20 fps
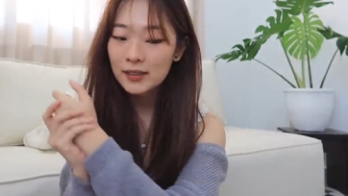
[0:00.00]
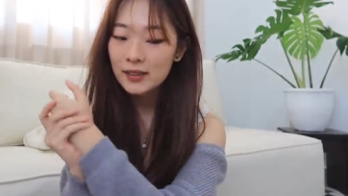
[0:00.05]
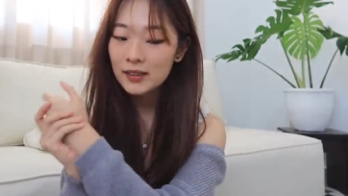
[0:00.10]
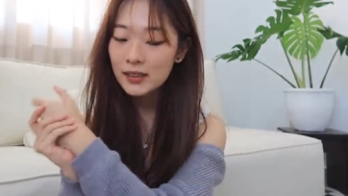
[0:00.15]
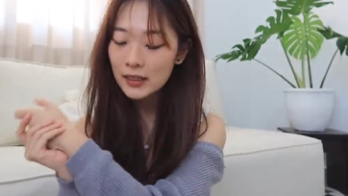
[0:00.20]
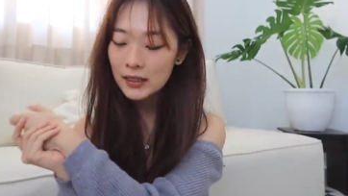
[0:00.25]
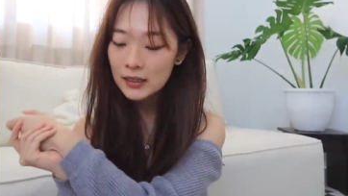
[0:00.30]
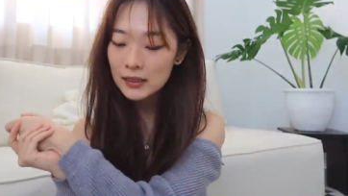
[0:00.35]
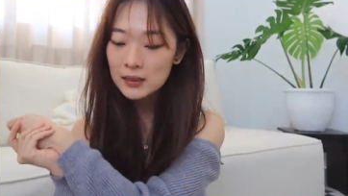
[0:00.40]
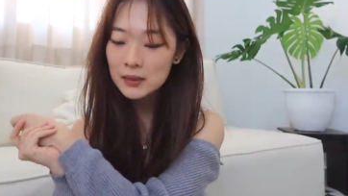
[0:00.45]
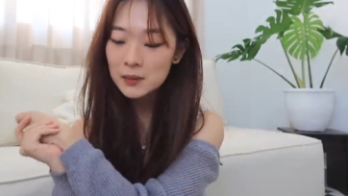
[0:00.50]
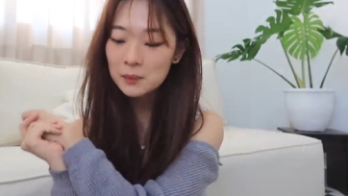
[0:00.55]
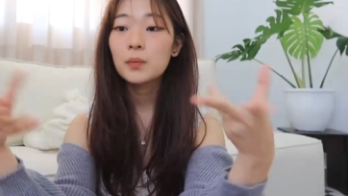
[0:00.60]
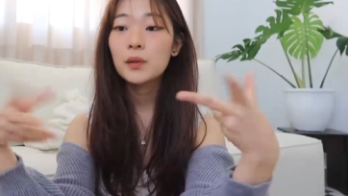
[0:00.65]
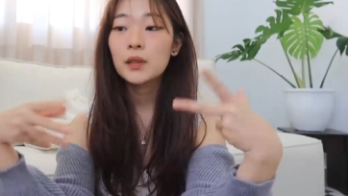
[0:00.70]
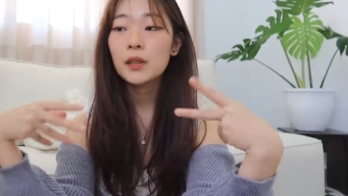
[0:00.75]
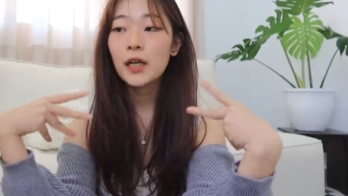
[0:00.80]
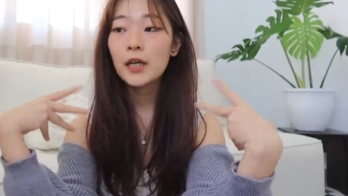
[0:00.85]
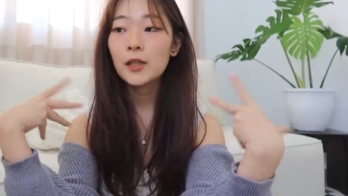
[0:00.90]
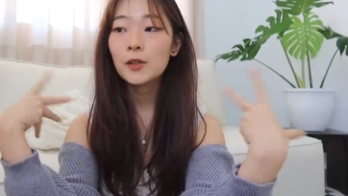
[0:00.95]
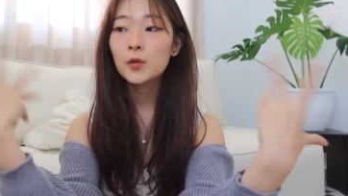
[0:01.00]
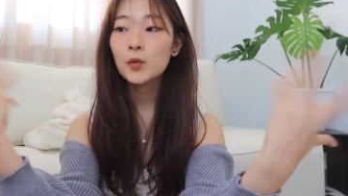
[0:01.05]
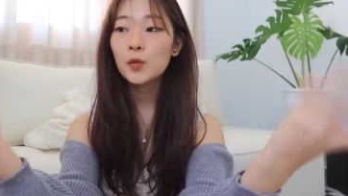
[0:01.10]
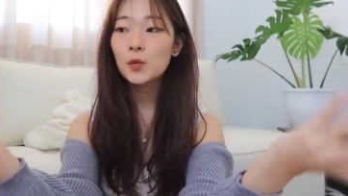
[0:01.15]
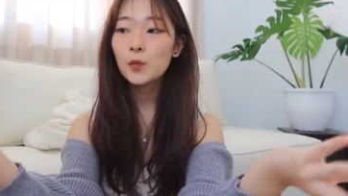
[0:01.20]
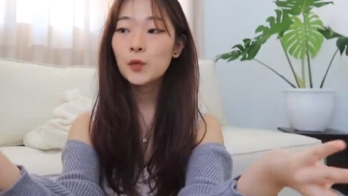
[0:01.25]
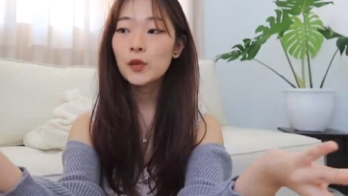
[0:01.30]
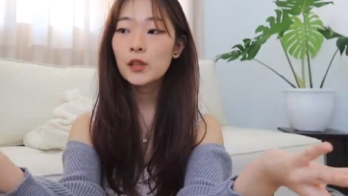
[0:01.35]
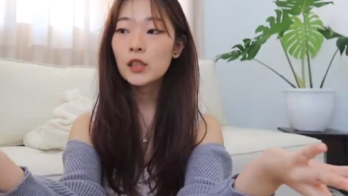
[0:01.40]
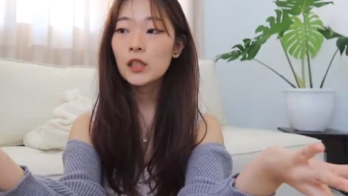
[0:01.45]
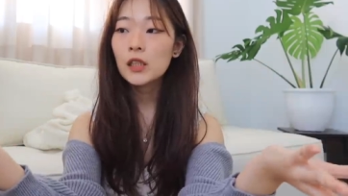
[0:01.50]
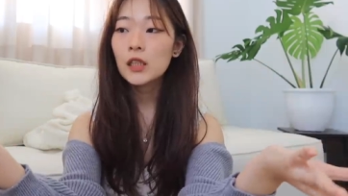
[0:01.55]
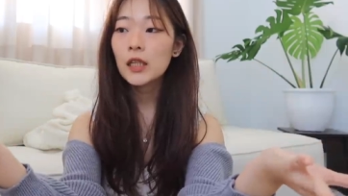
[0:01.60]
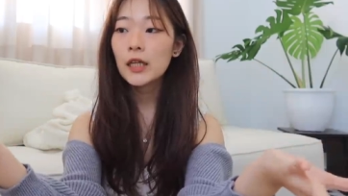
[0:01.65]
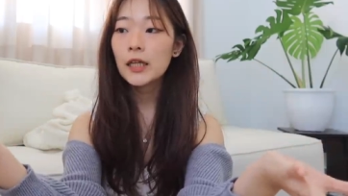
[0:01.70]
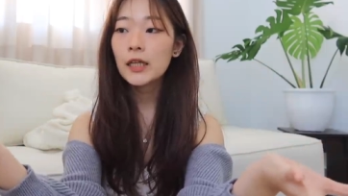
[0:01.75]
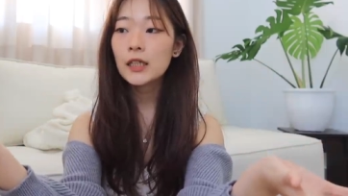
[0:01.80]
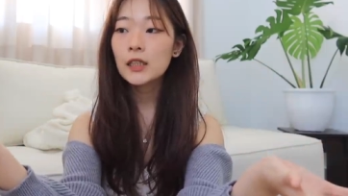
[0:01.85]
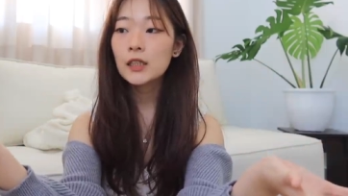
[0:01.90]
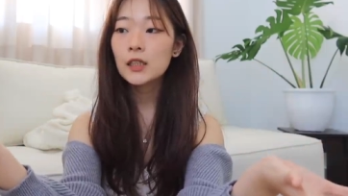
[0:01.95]
things but I do really
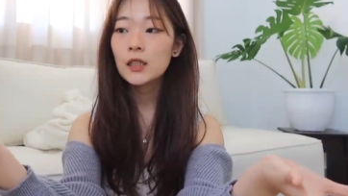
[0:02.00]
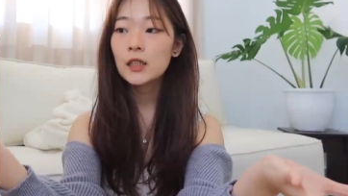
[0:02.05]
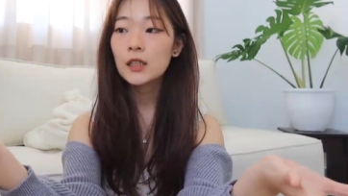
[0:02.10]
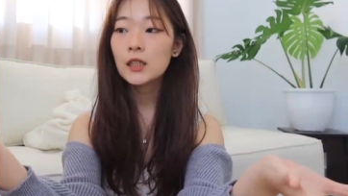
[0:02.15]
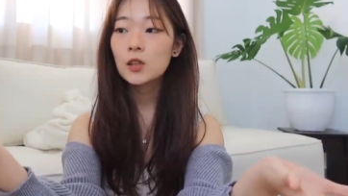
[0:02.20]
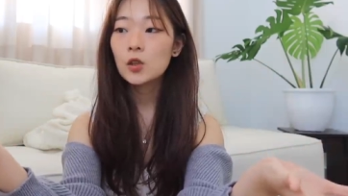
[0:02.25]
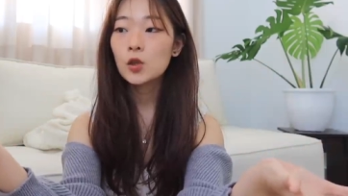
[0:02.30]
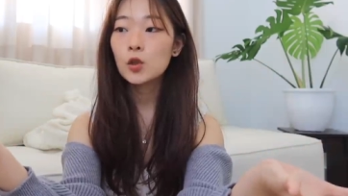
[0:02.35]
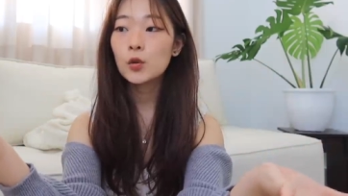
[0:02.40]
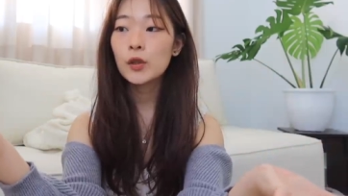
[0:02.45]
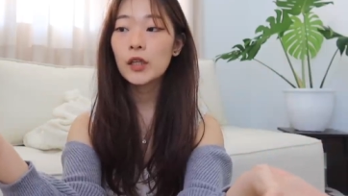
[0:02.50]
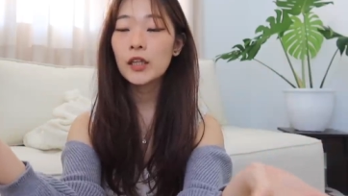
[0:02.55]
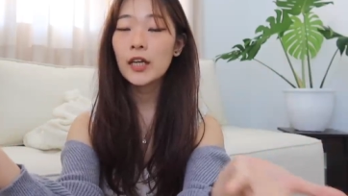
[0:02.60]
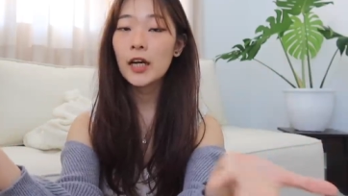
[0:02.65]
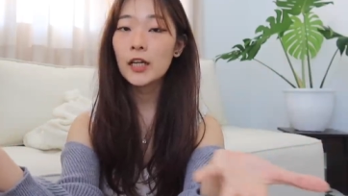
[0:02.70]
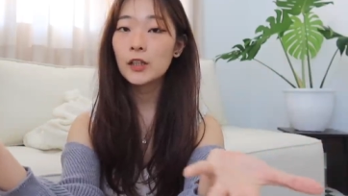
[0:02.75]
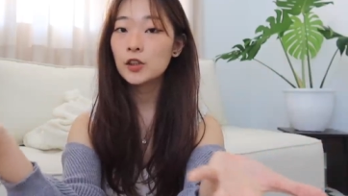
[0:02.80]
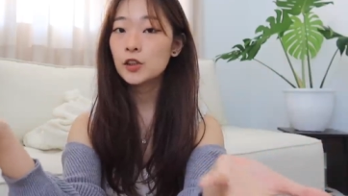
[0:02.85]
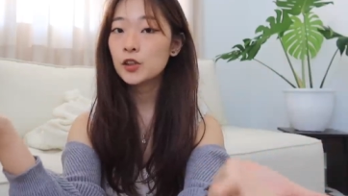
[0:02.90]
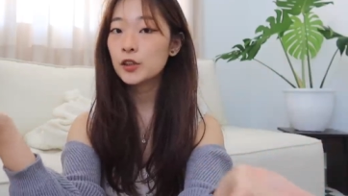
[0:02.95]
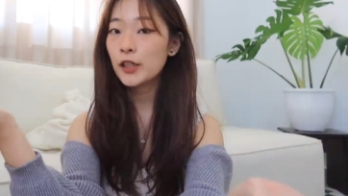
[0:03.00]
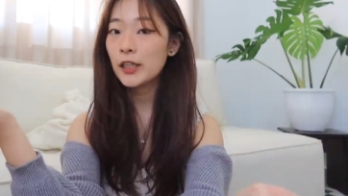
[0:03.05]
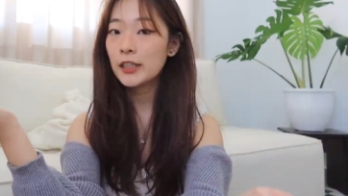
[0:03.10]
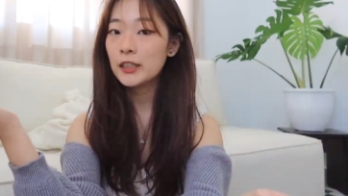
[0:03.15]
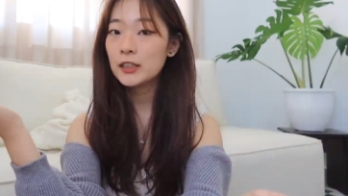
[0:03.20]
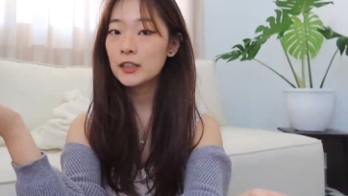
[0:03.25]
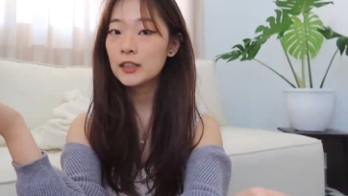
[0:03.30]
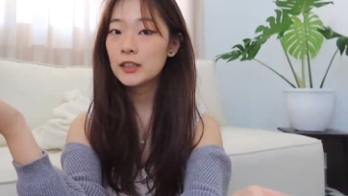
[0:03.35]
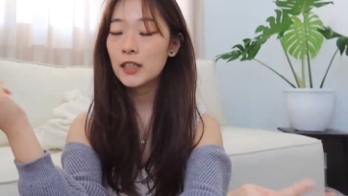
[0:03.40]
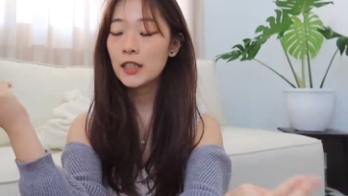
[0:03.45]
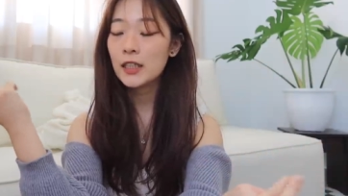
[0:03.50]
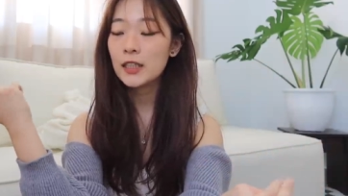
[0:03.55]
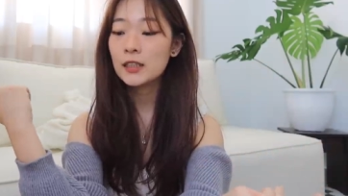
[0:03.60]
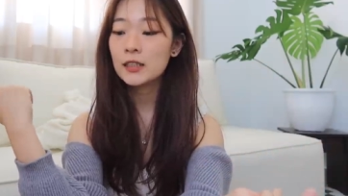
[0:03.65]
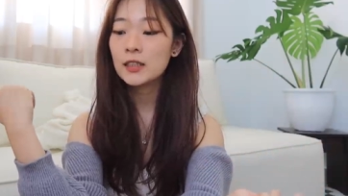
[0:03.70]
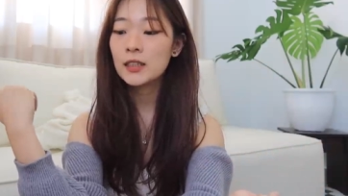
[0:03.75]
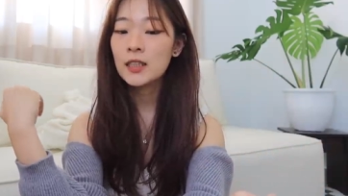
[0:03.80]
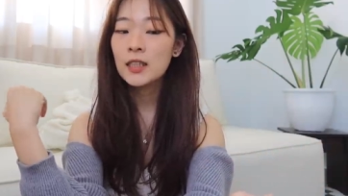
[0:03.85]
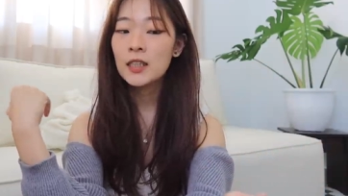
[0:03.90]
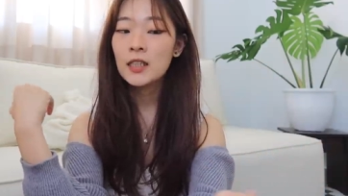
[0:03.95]
like looking at trends
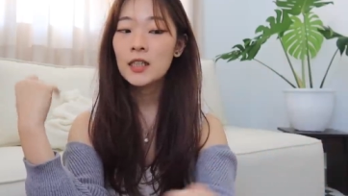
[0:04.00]
and